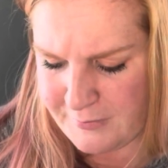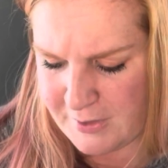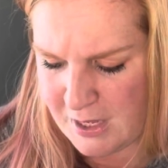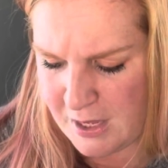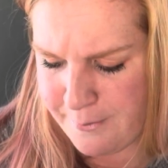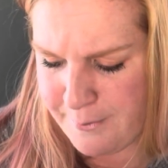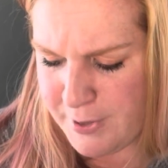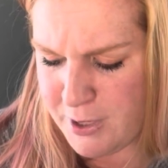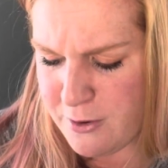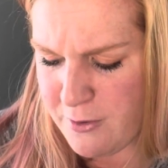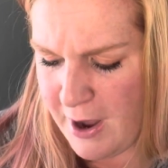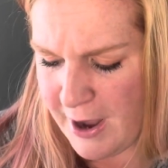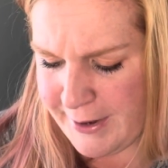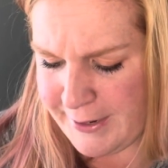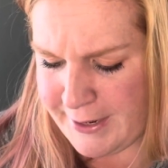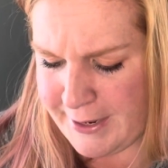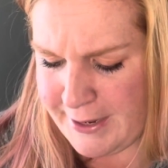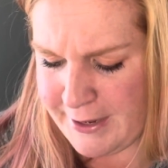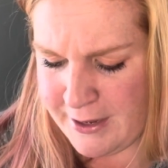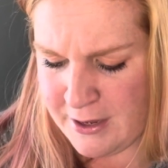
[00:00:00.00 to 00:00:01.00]
Bit-O
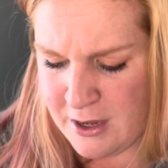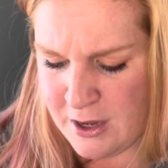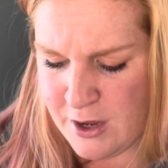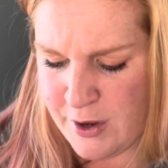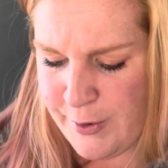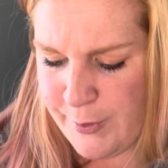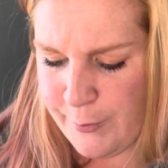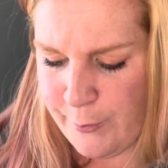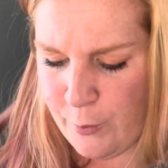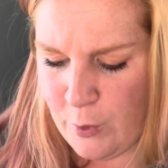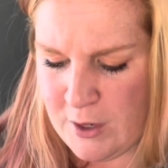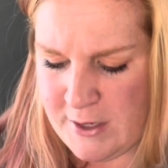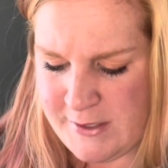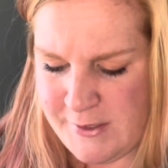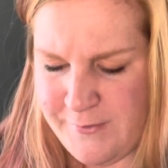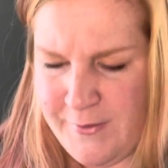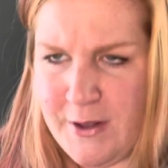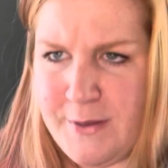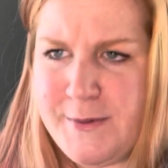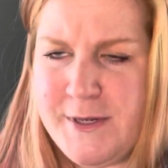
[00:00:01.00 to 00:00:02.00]
Honey was
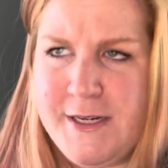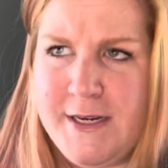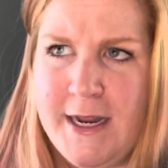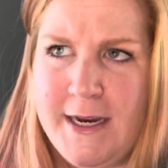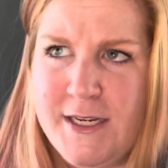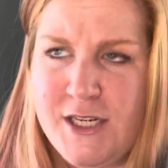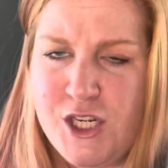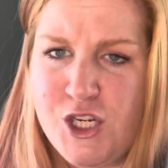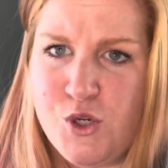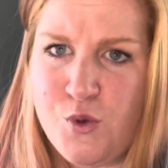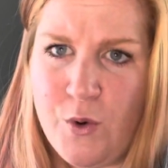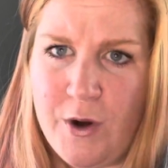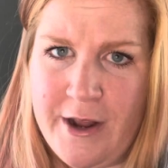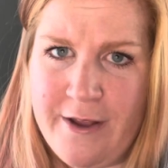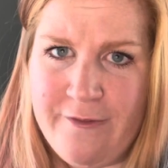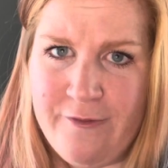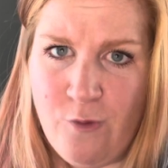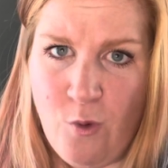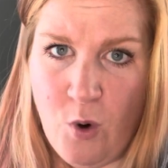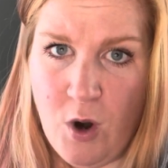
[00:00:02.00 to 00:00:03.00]
developed in
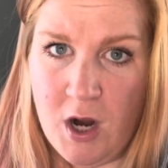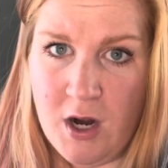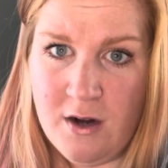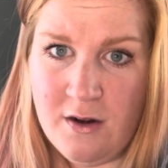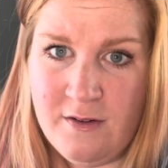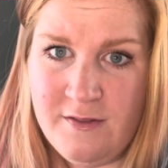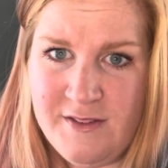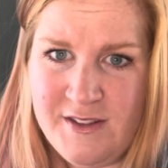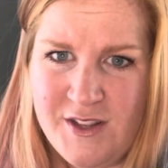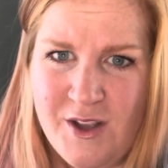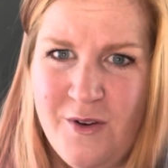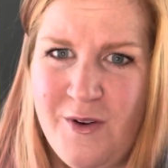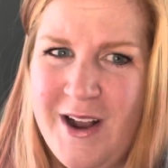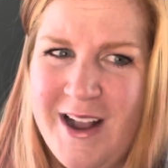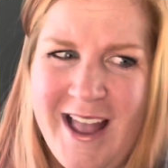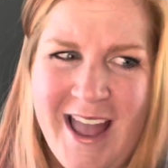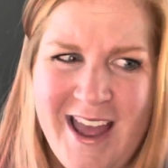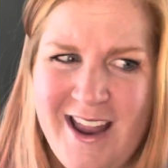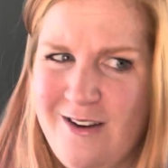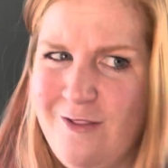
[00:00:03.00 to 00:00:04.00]
1924. So
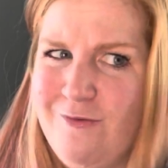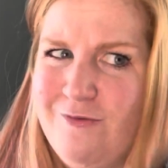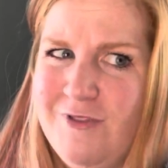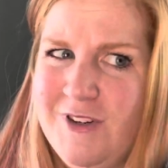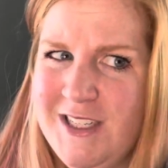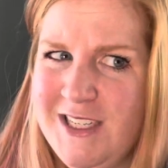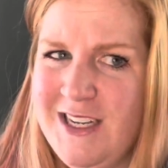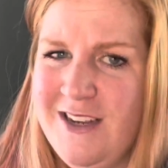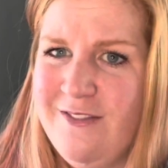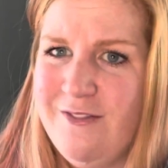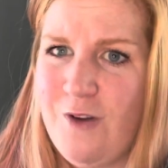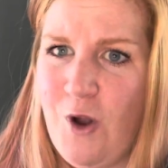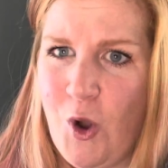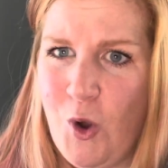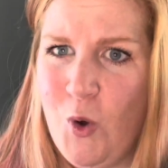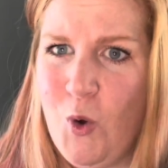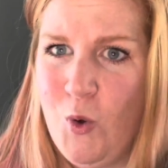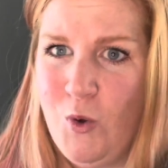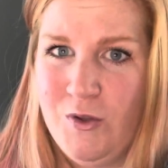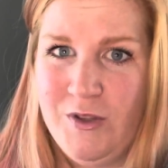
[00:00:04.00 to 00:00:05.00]
again, really
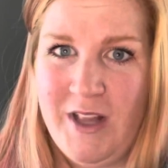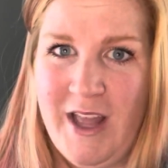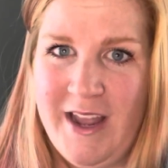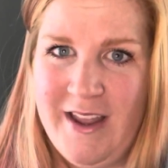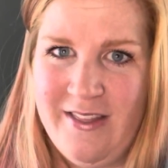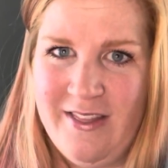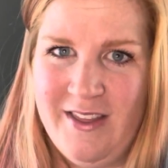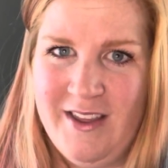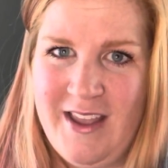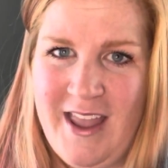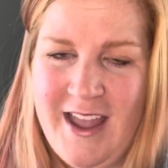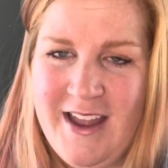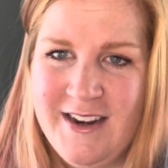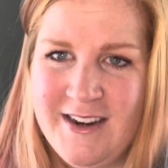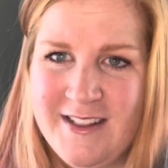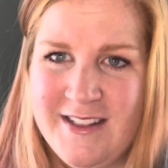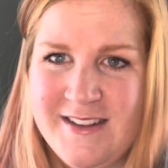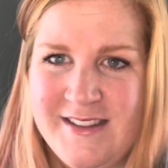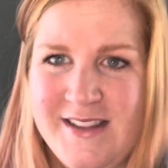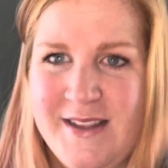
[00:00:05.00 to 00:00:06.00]
old. Like the
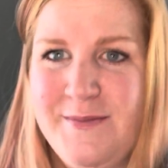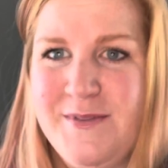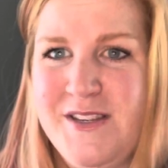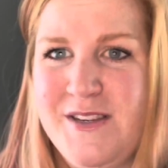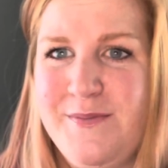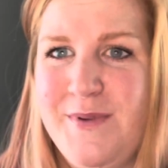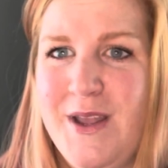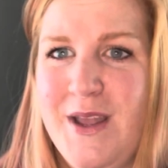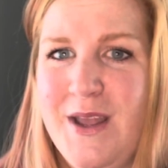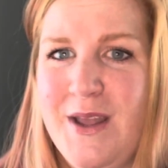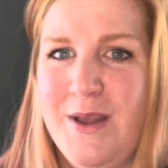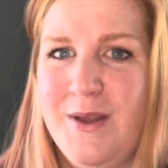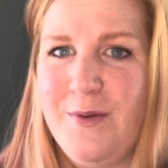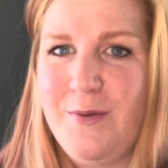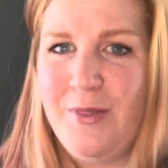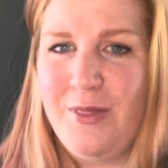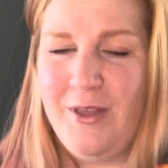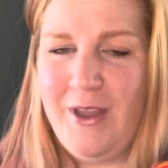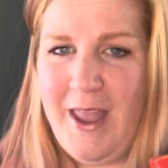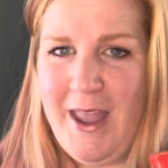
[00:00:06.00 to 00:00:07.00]
candy that seems to
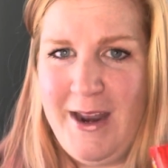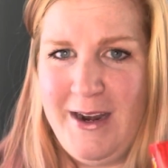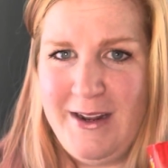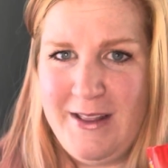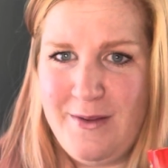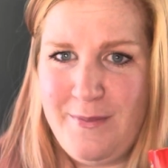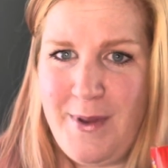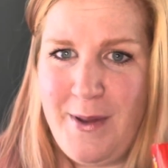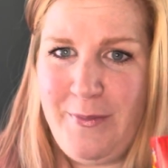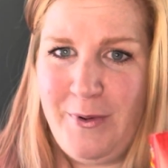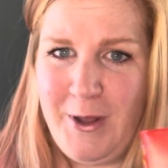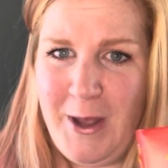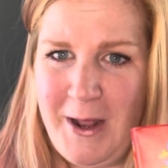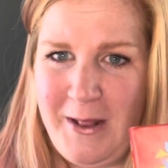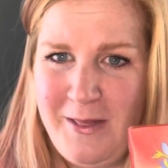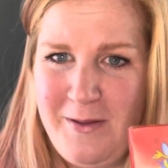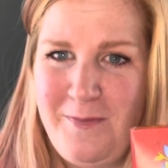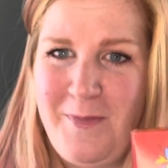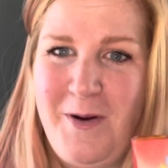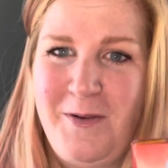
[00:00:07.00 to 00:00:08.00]
be the candy that people
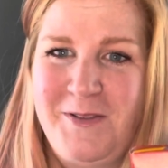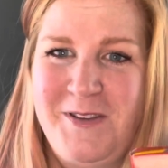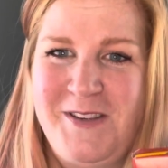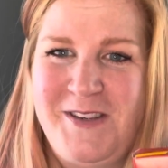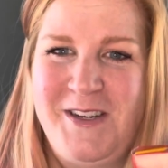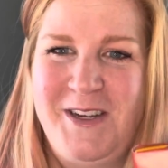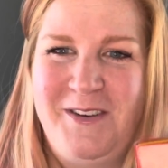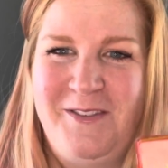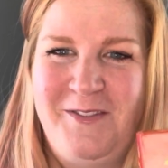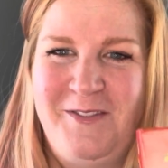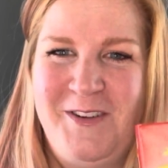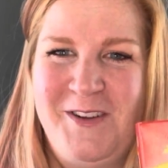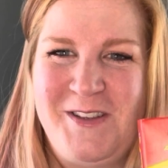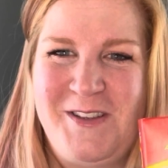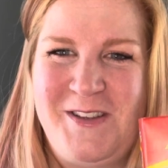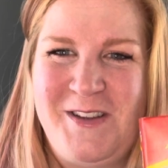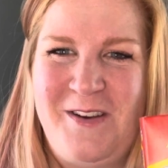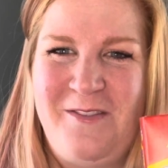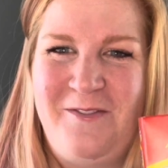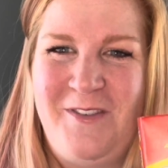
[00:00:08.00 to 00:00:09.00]
hate the most
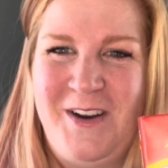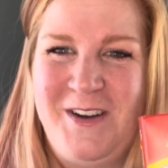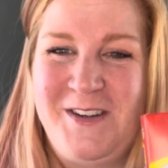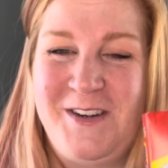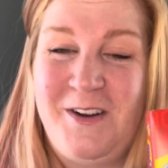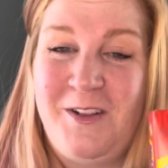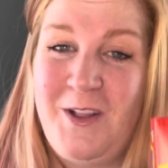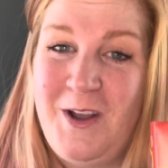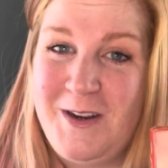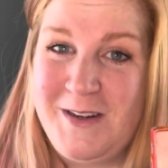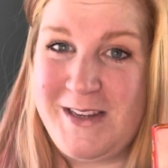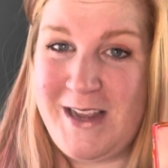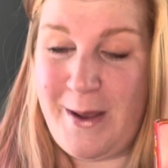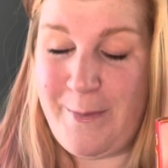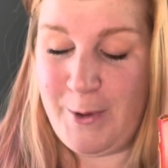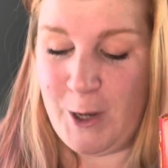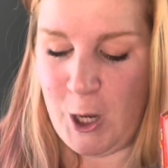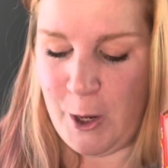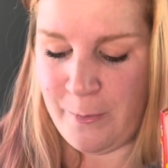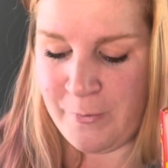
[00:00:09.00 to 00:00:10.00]
was invented a long
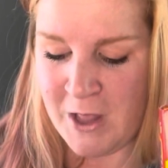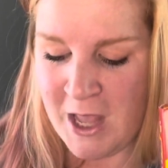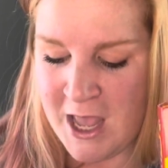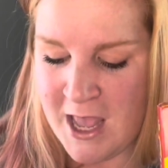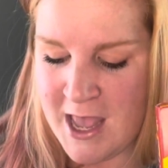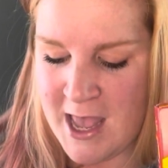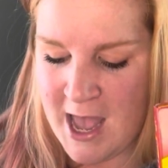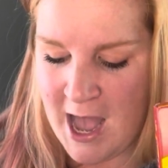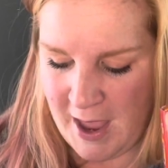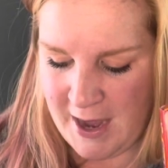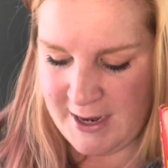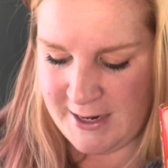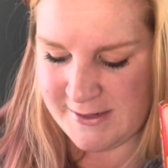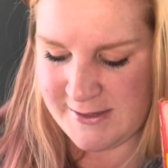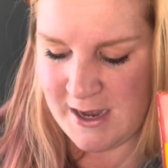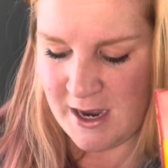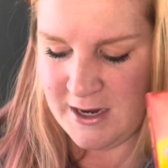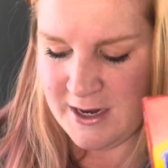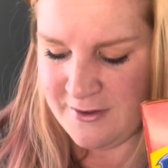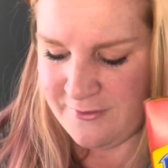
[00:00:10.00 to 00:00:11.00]
time ago. And
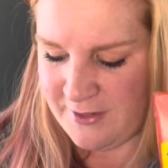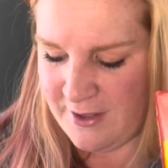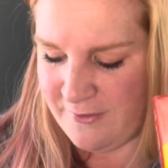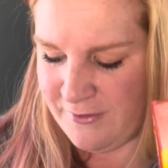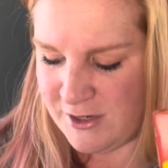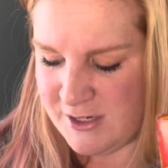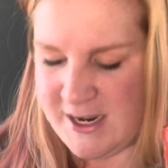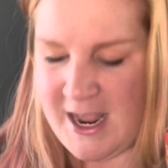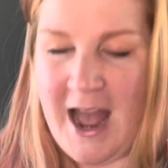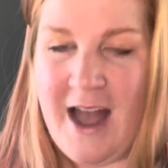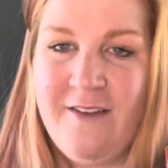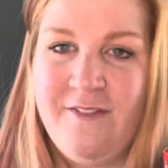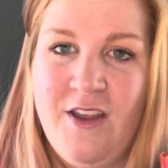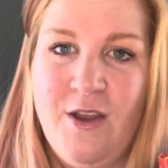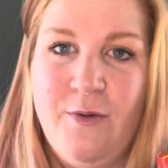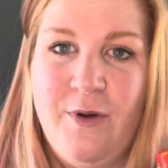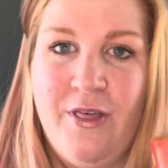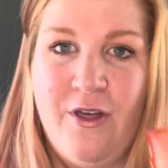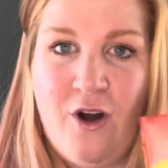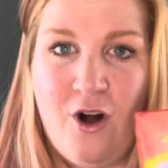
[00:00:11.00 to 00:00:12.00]
it's honey flavored
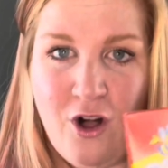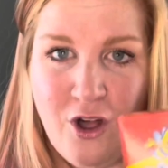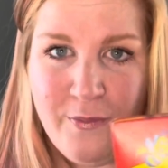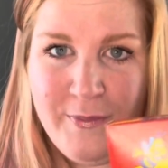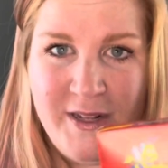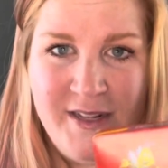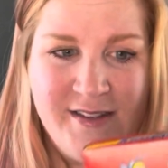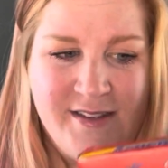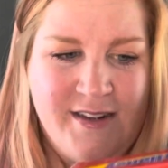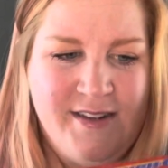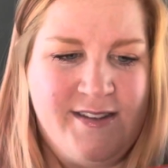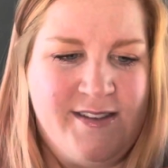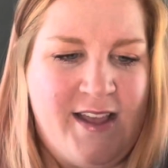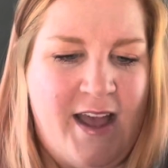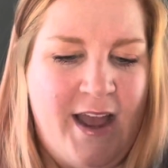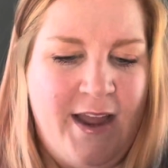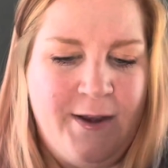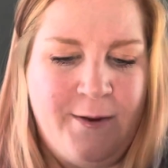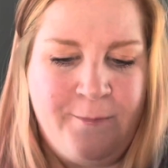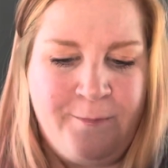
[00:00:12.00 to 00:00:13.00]
taffy with almonds
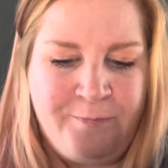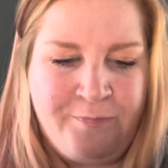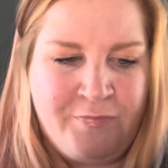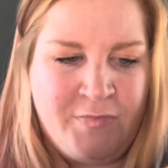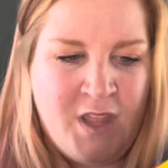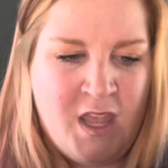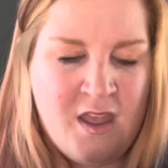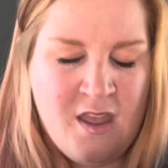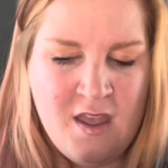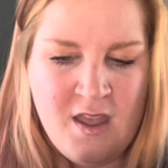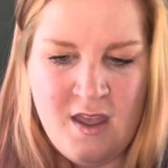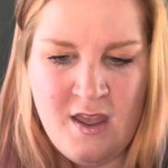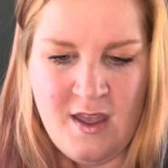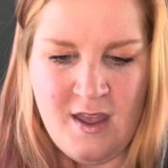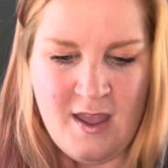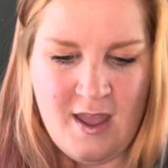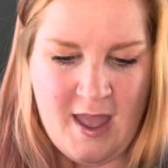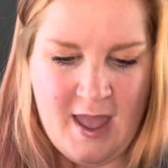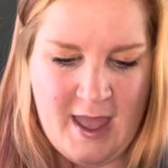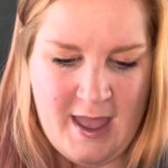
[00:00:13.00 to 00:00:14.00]
inside.
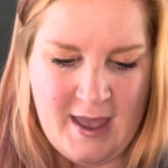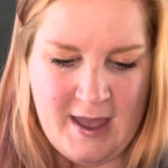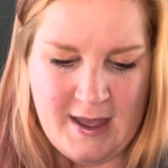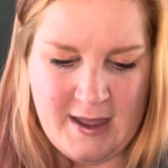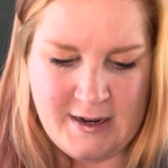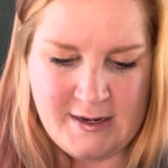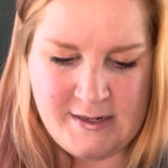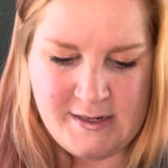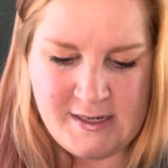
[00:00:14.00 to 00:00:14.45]
And